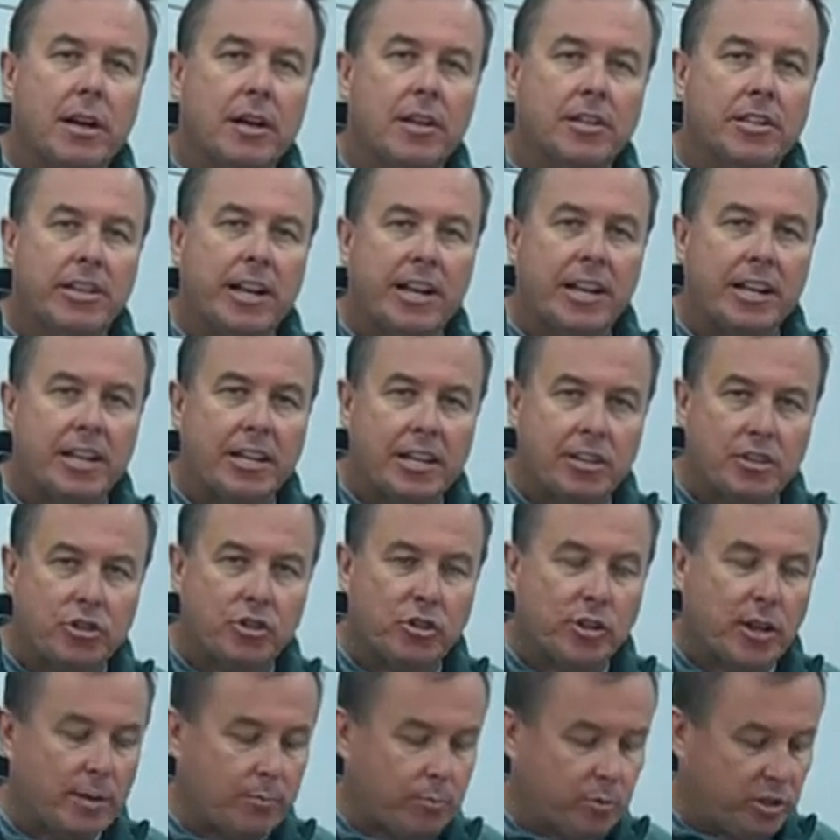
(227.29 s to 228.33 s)
You're not going to hit
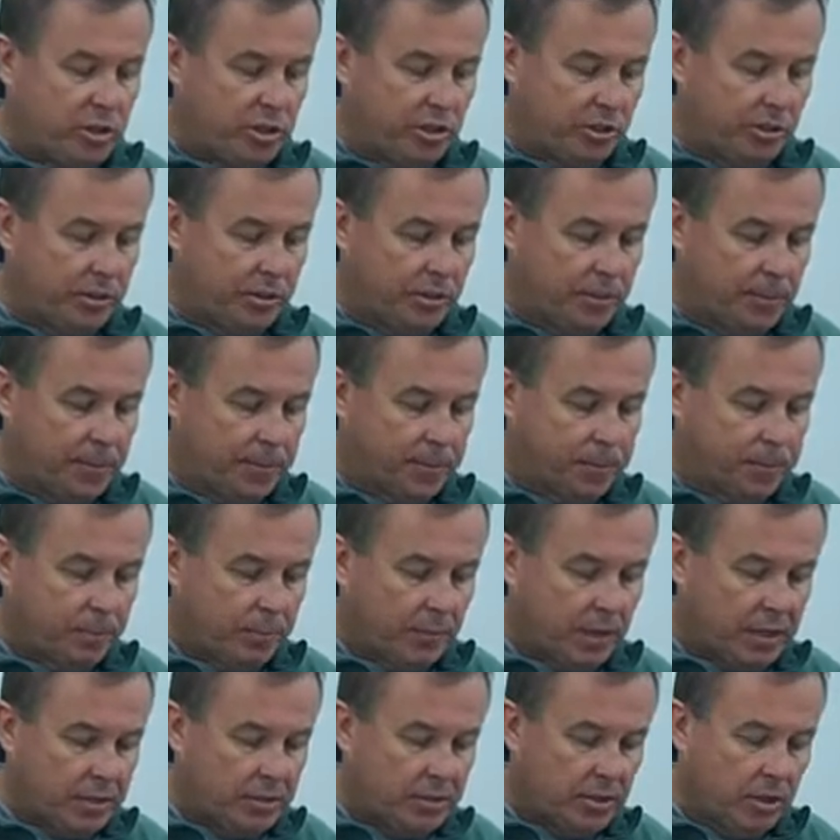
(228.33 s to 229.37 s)
your temperatures.
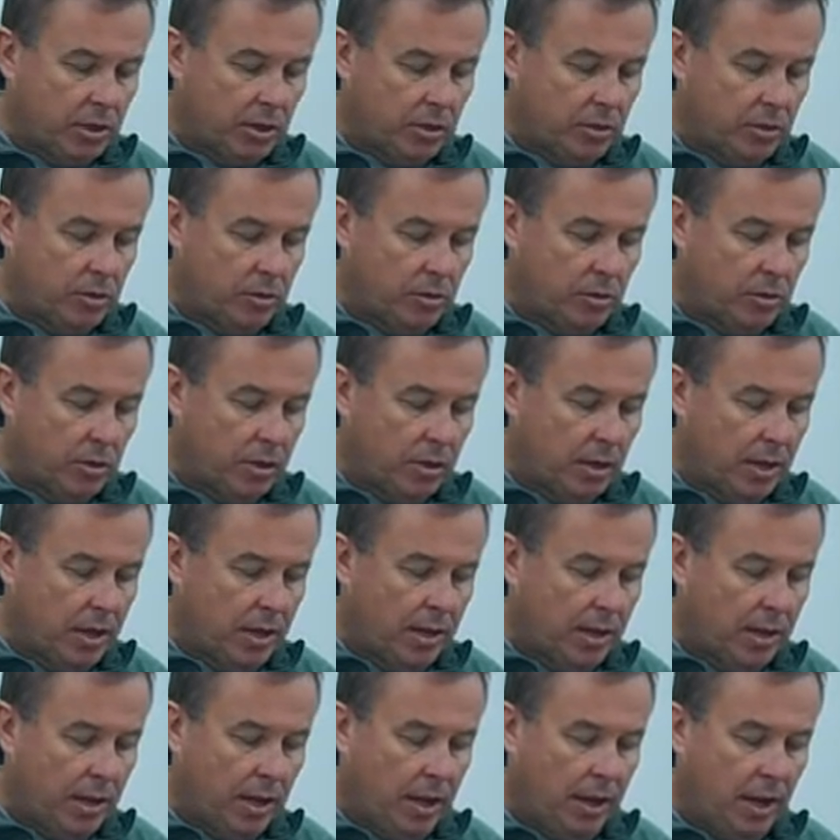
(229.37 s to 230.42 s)
So
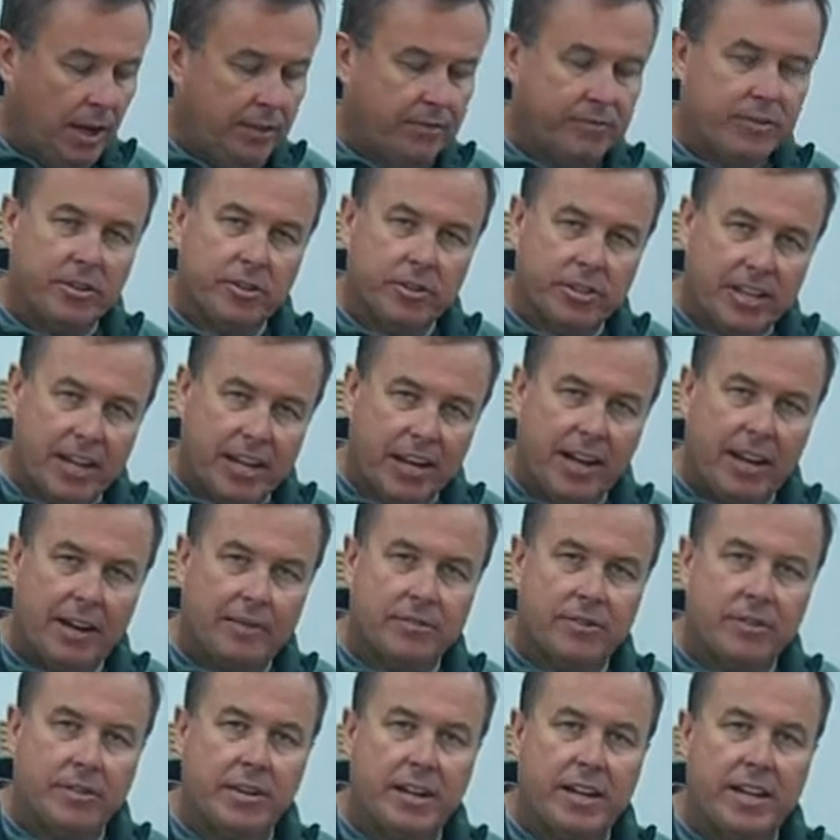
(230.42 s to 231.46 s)
I feel you got to
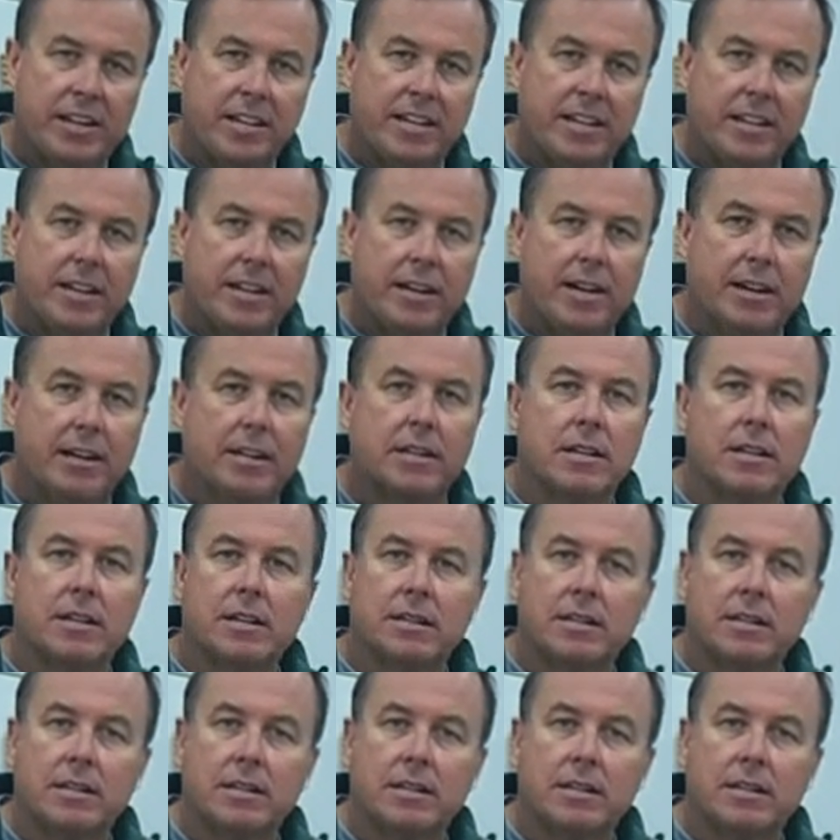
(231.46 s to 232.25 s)
have the grate in there,